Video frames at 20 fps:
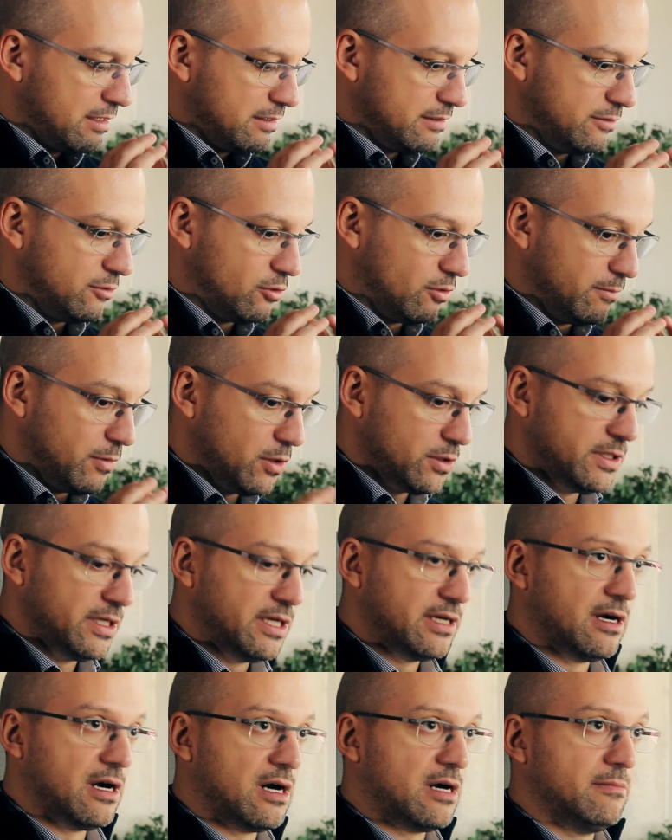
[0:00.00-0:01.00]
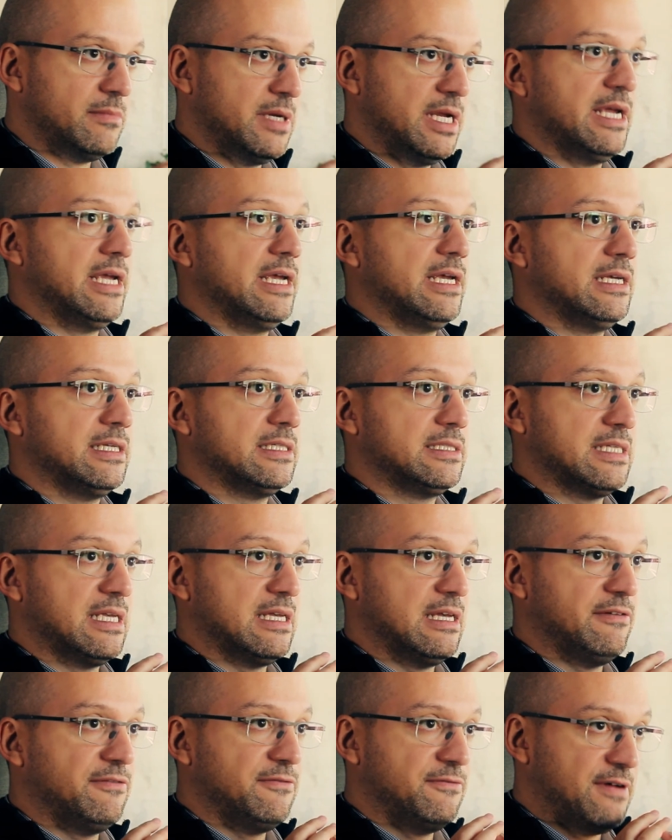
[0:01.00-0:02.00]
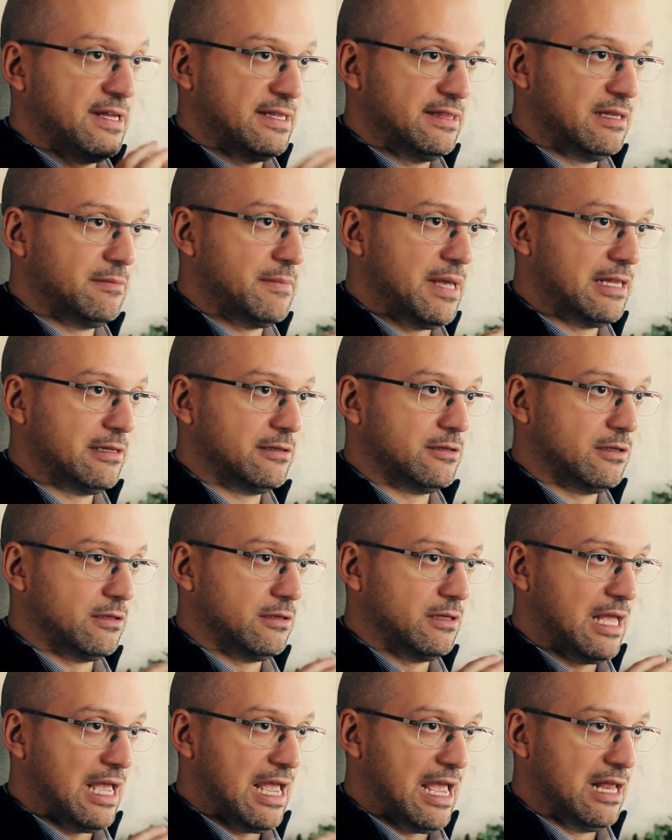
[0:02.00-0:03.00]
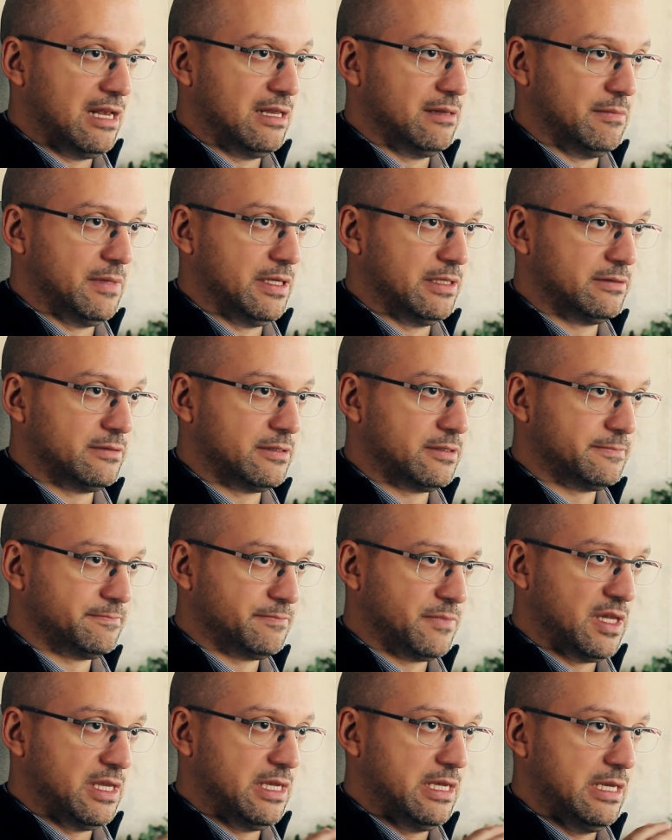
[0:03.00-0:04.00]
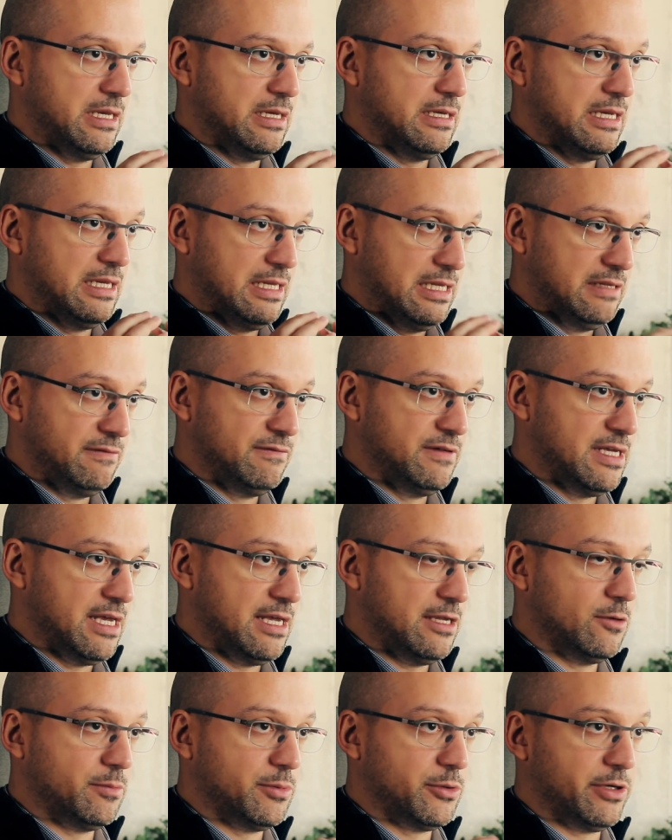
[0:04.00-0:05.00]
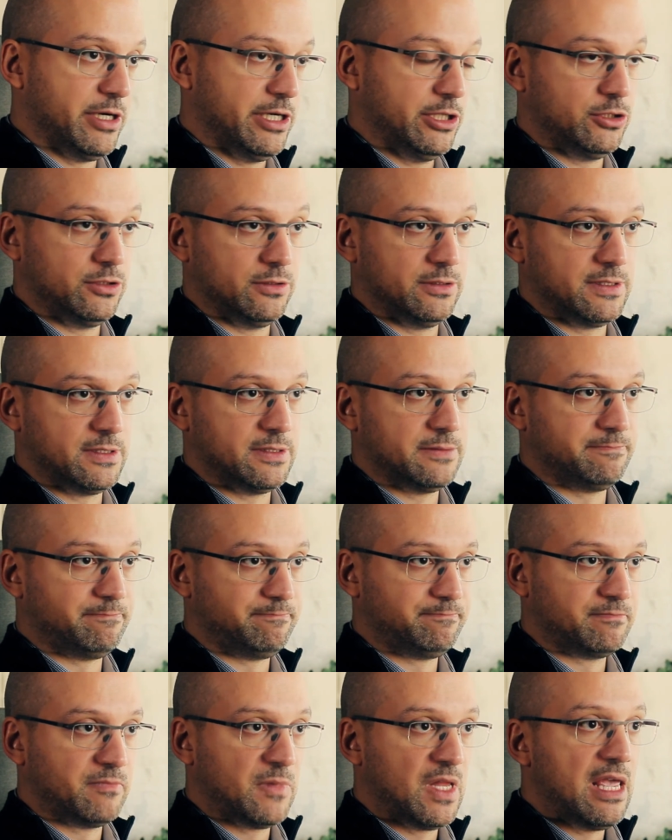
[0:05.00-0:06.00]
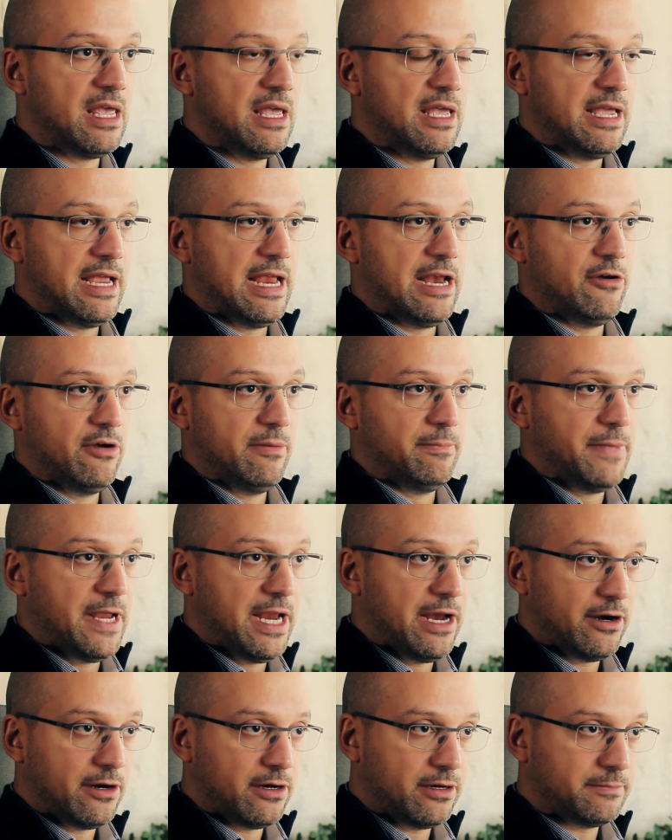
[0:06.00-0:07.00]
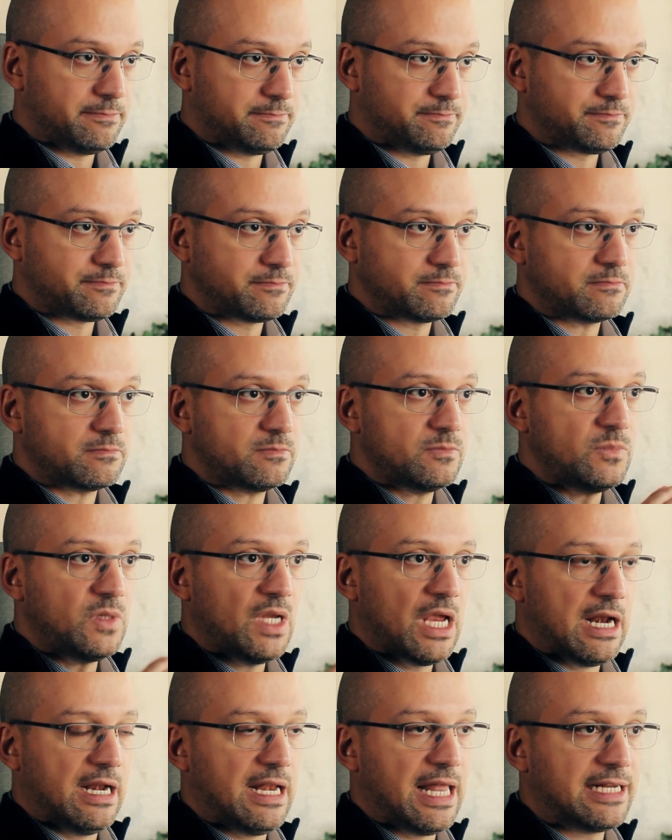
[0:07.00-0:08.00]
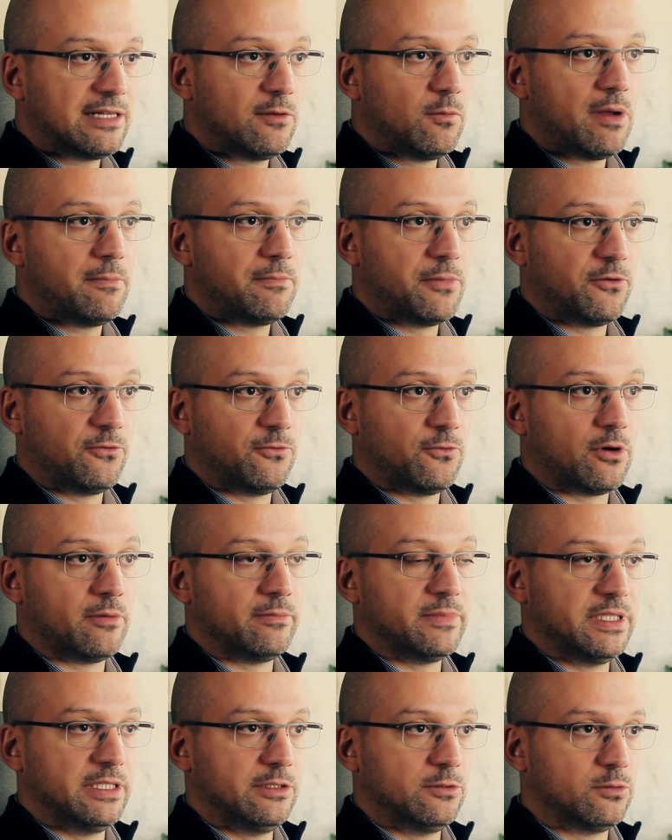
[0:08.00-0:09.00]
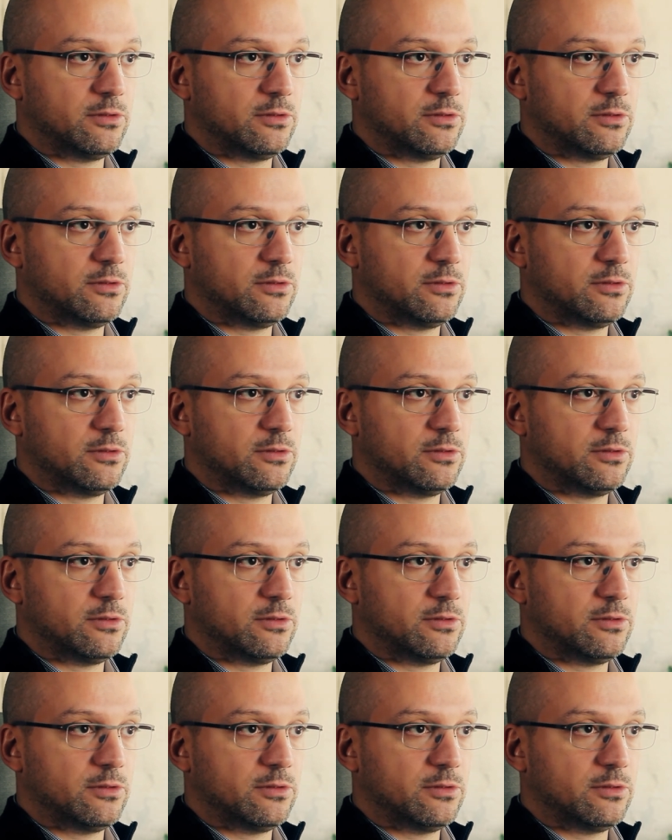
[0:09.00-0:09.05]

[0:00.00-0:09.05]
The robotic arm is a fundamental element in EVA operations. A repair, like the one performed in